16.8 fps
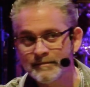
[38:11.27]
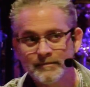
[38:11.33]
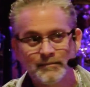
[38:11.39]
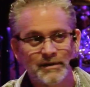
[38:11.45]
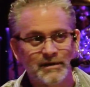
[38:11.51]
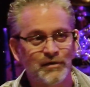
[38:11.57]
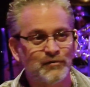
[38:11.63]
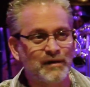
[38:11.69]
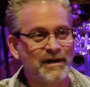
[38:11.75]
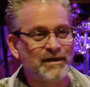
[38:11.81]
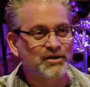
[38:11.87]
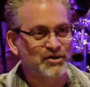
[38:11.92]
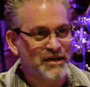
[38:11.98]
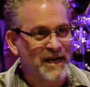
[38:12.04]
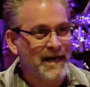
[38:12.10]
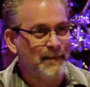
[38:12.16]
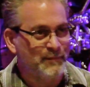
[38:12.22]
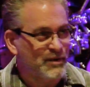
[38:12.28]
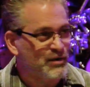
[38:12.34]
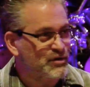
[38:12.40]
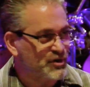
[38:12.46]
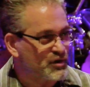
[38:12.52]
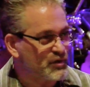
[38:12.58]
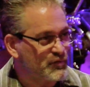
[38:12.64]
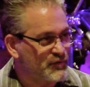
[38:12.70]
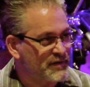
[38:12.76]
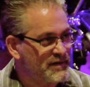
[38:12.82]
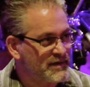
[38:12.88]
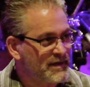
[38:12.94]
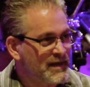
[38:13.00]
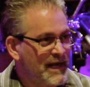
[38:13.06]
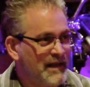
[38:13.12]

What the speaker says: But they'll try to shame their children.